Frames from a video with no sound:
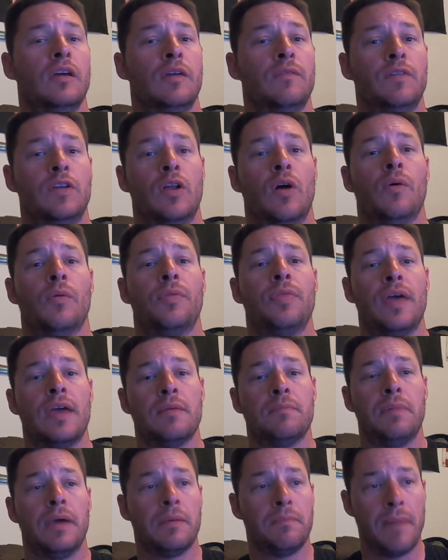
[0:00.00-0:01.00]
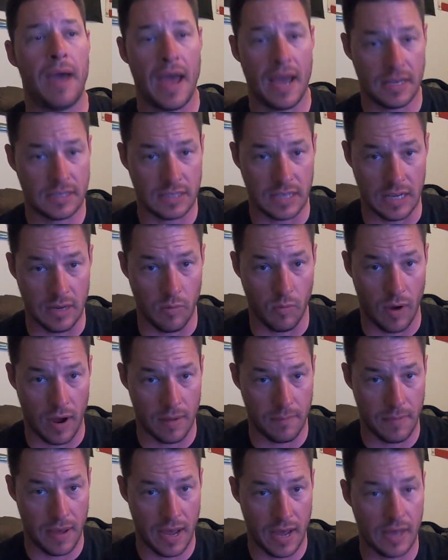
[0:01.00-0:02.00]
If you don't think big bass eat
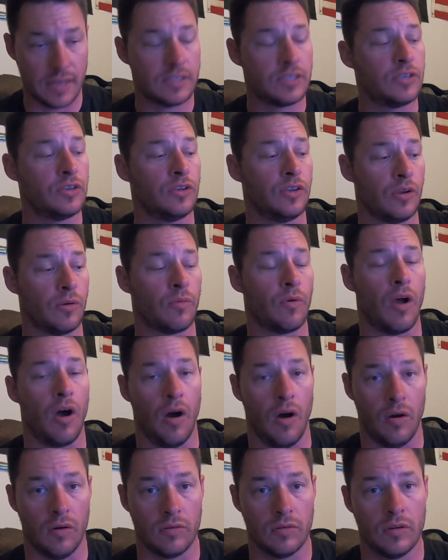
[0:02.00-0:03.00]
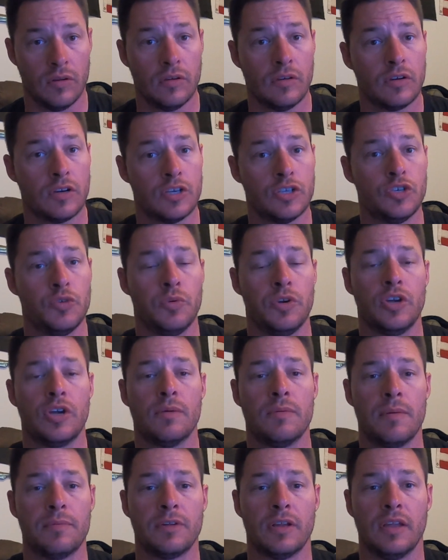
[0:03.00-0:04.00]
white bass, you're wrong. Because when you
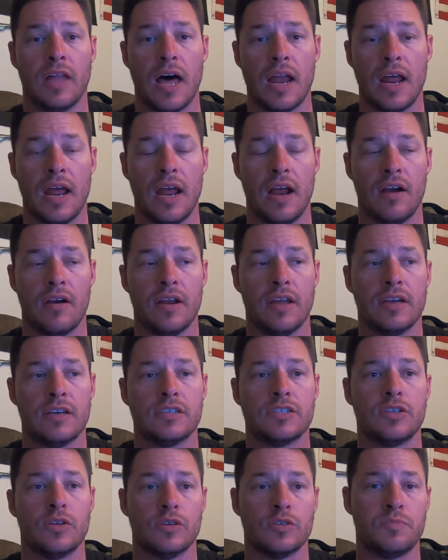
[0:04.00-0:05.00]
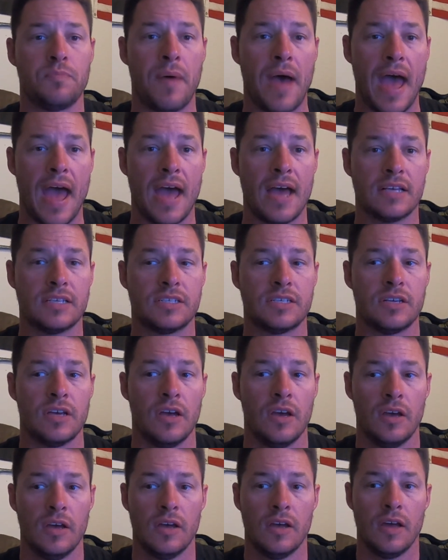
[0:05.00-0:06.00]
come up to a lot of areas, those bass
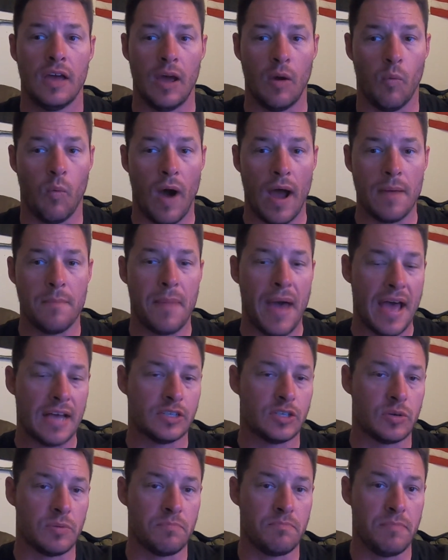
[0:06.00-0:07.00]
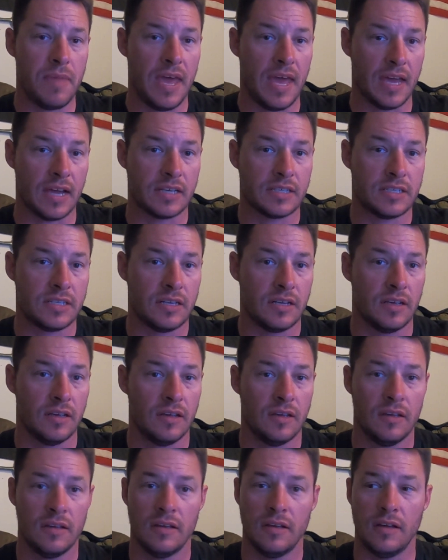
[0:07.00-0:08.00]
and white bass are mixed.
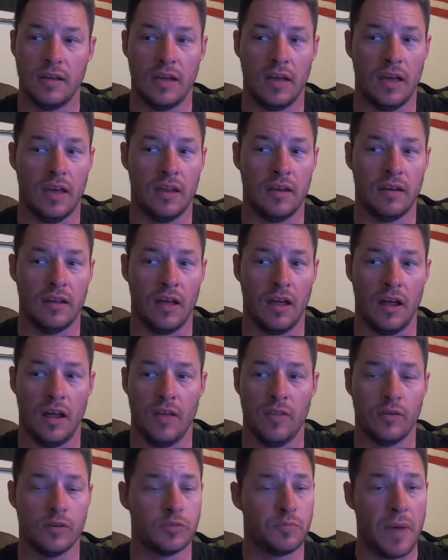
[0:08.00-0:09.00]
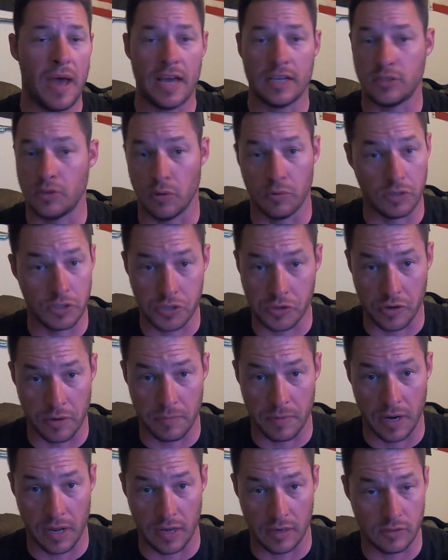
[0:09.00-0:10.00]
And those bass don't
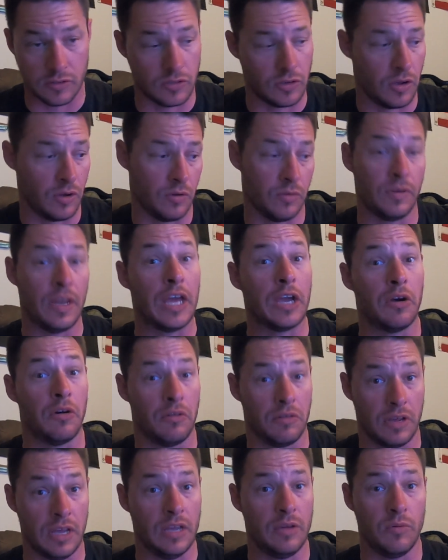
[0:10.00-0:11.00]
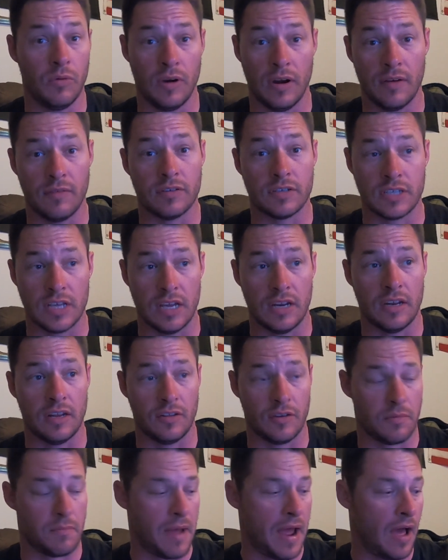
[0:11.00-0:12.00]
discriminate, so they're going to eat whatever's getting in
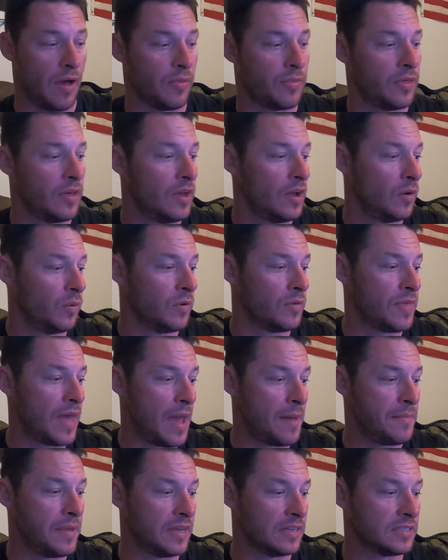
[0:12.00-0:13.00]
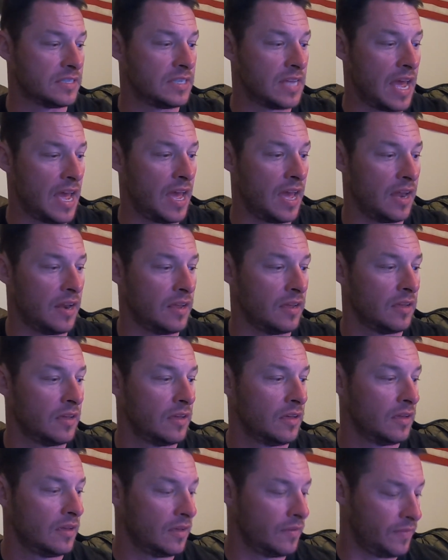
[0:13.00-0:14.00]
their mouth. With that being said,
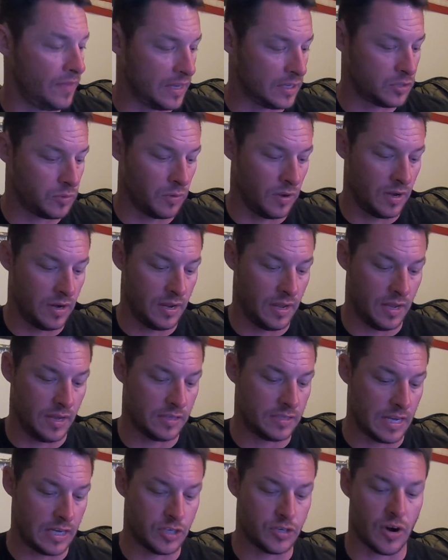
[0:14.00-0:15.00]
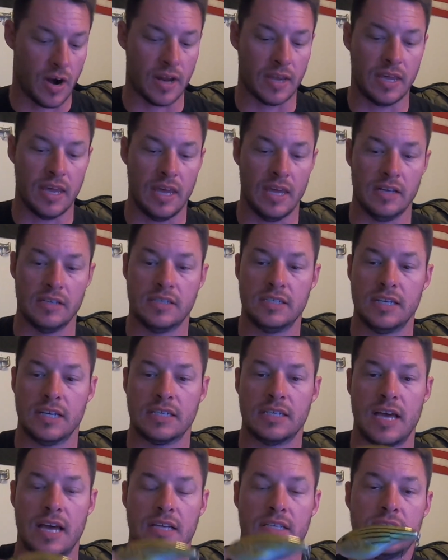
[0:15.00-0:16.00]
this one is a Strike King
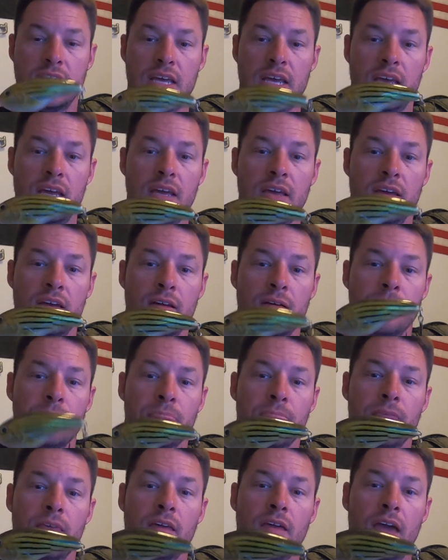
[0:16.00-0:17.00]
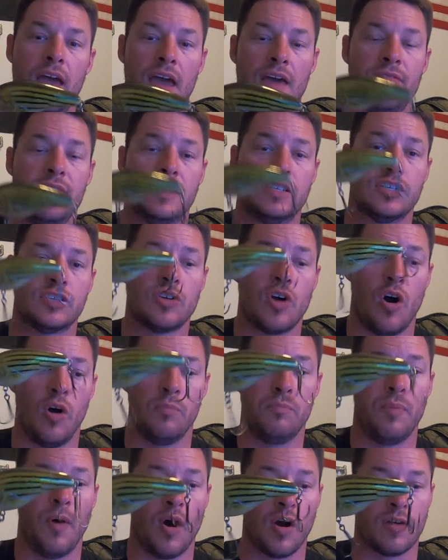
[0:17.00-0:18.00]
6XD, and this is
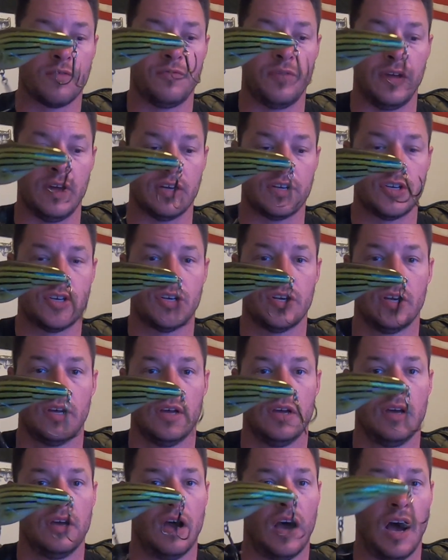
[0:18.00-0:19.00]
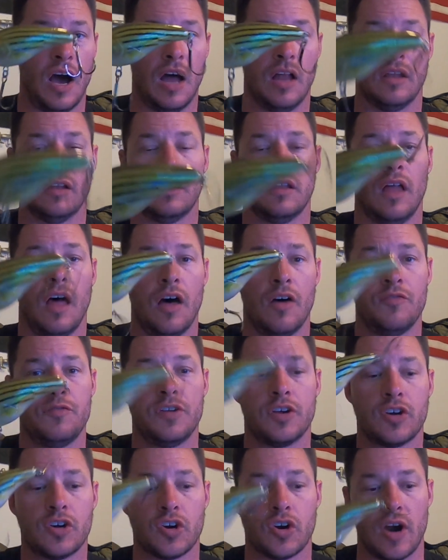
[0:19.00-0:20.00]
called Barfish. I love
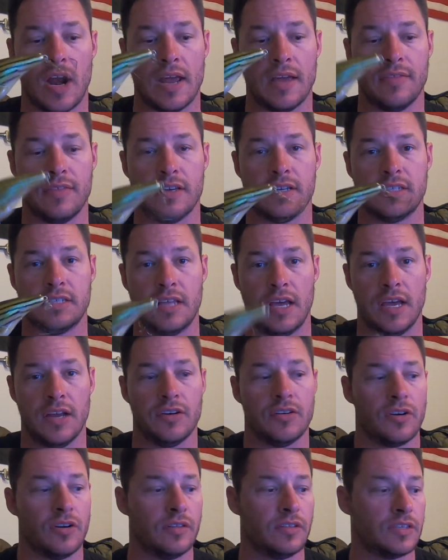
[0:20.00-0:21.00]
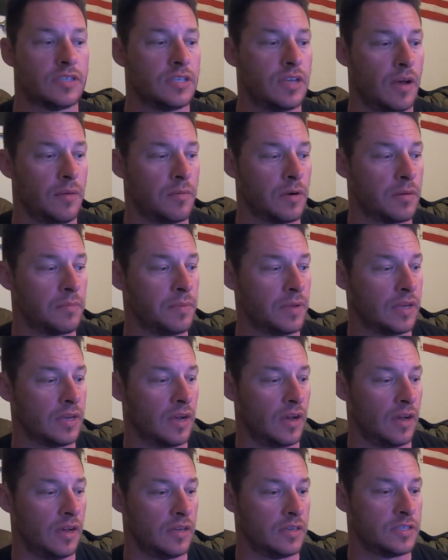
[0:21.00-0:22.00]
to crank this thing during the summer
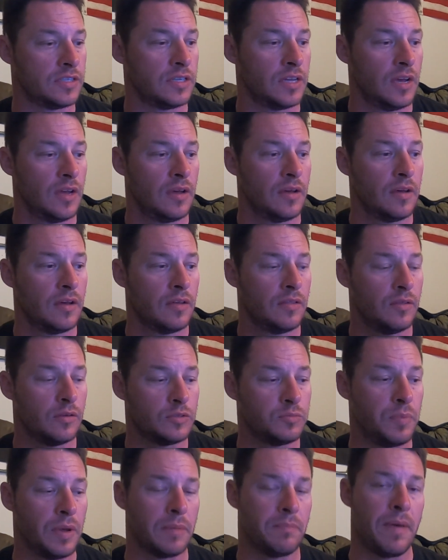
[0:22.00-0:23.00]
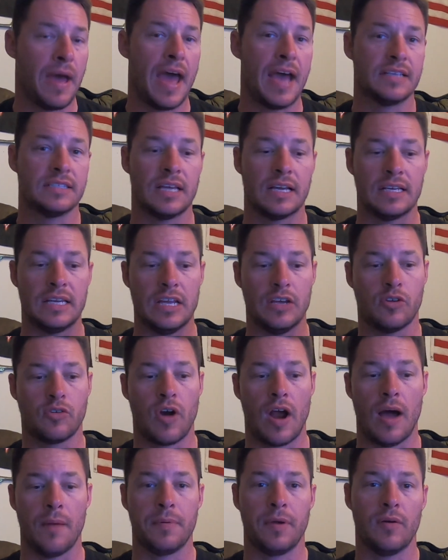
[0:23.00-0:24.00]
because those big bass like to eat
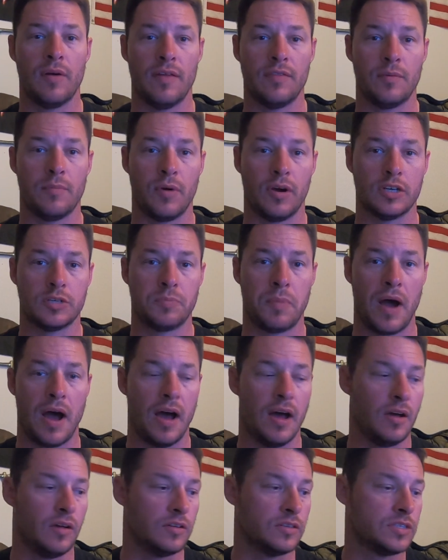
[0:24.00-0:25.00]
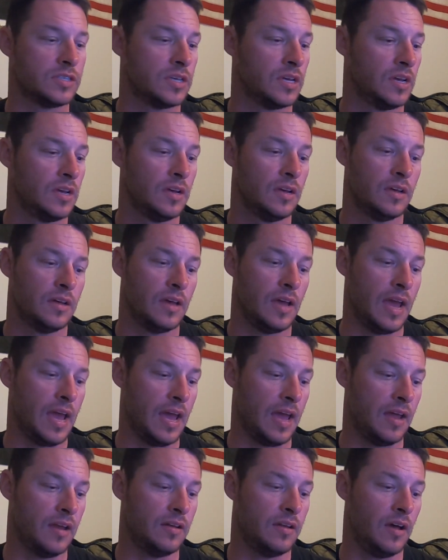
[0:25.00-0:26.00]
crappie around the brush piles,
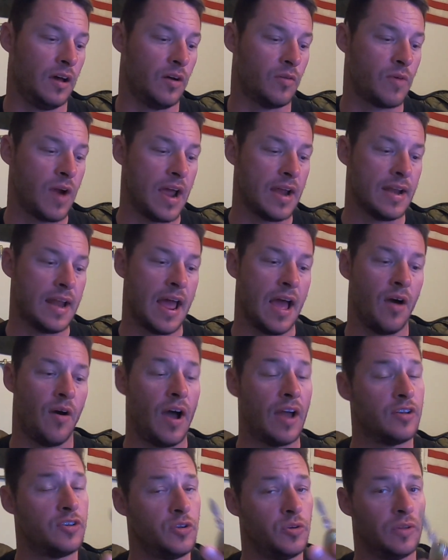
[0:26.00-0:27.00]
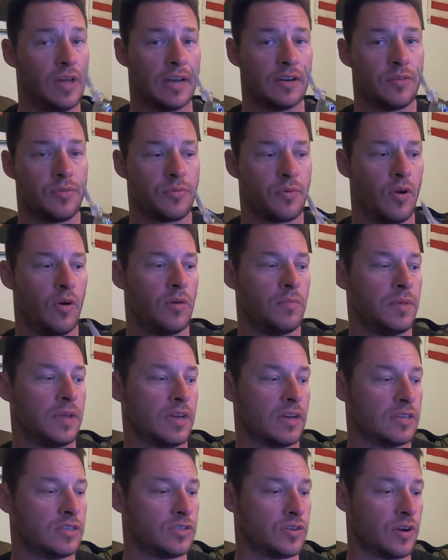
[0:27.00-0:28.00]
and right now I do like to throw it
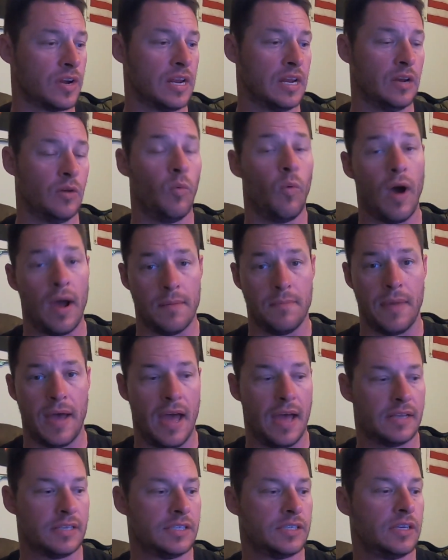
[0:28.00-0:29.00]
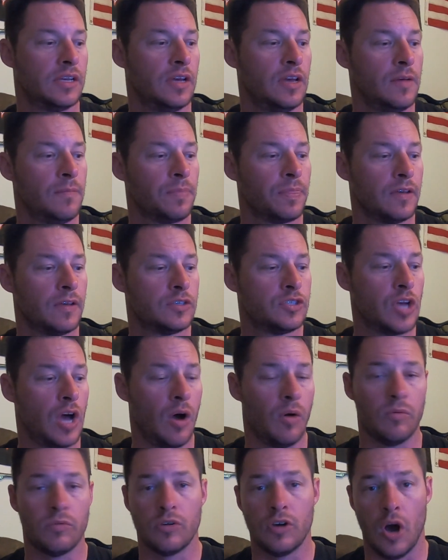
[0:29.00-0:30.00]
because they're eating white bass.
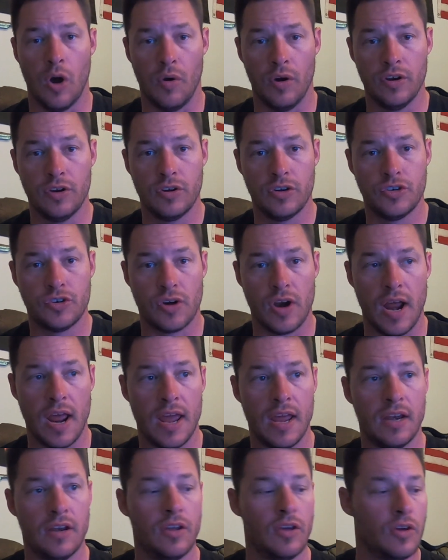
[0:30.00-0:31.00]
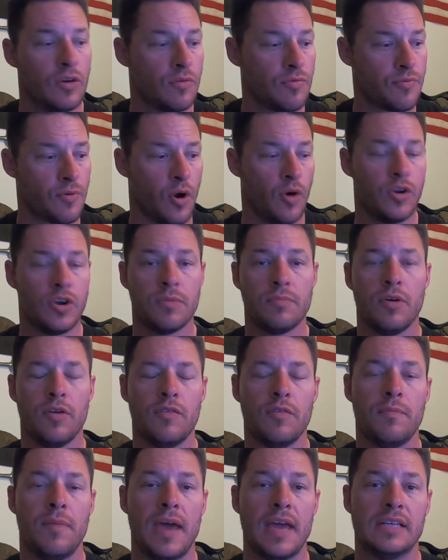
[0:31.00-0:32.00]
So, go into a drain, throw your
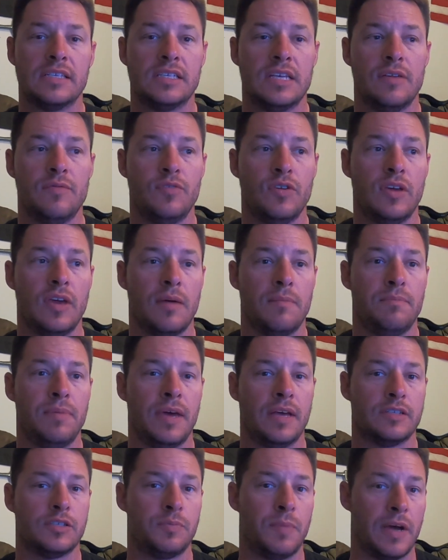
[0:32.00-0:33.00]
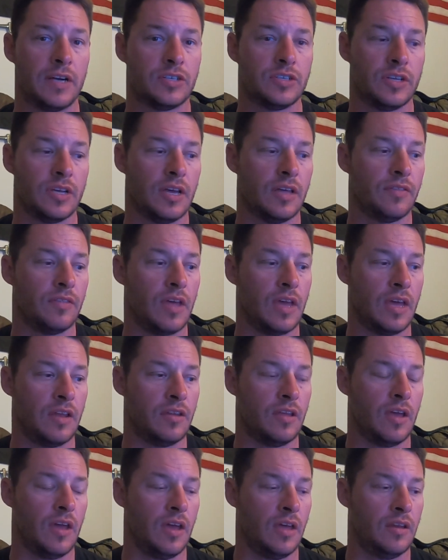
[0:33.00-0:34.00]
moving bait, see if you get bit, especially
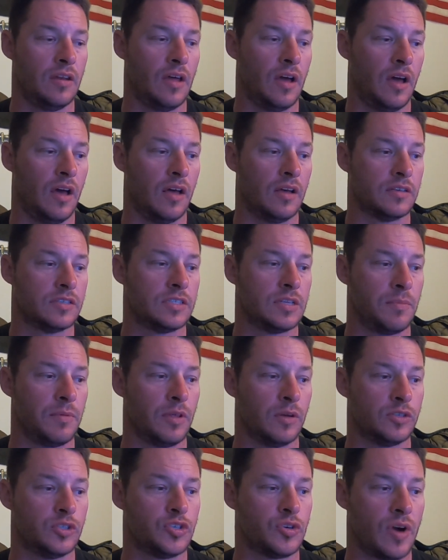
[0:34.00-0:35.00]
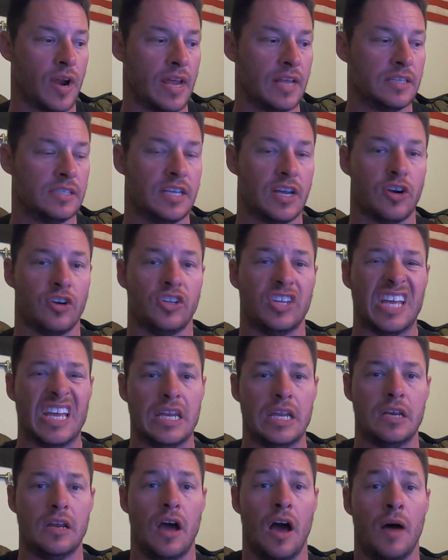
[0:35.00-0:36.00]
in some of those drains that are
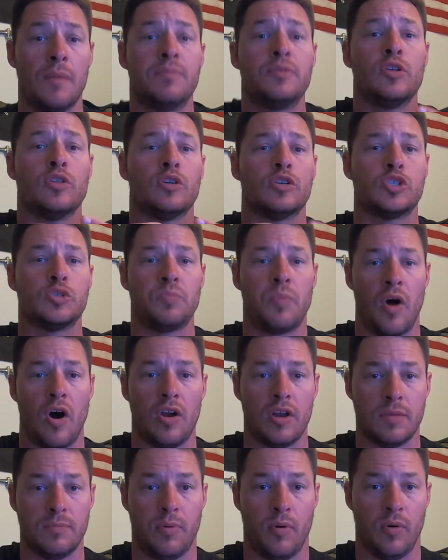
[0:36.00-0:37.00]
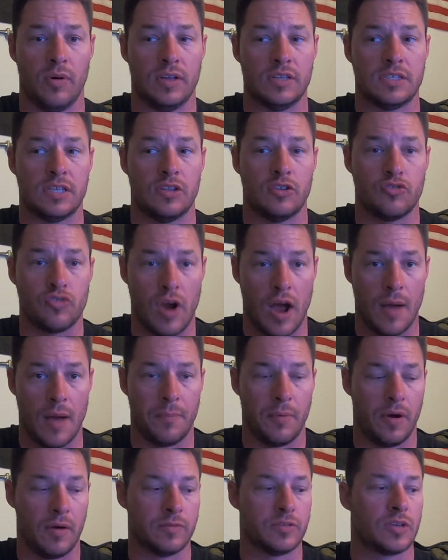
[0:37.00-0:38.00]
leading up to those spawning points and the
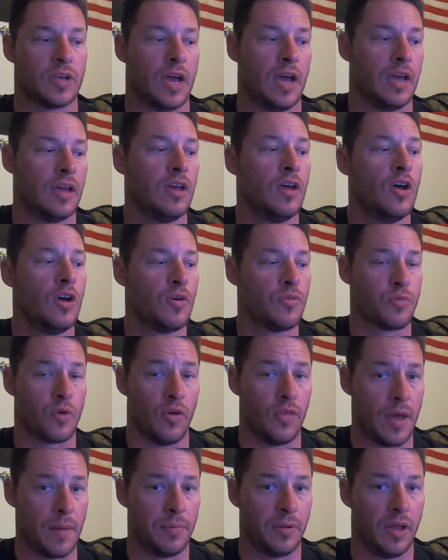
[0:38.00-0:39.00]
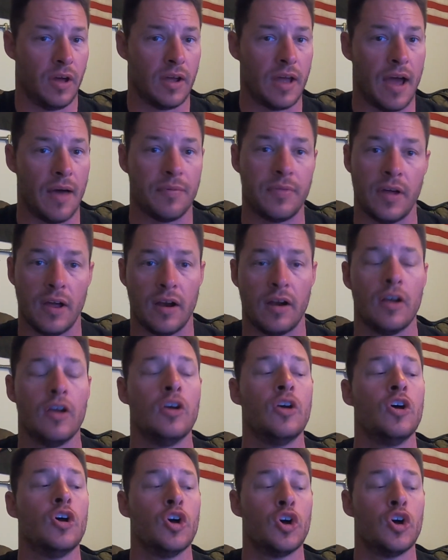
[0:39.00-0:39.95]
drop-offs, okay? Throw that plug out there,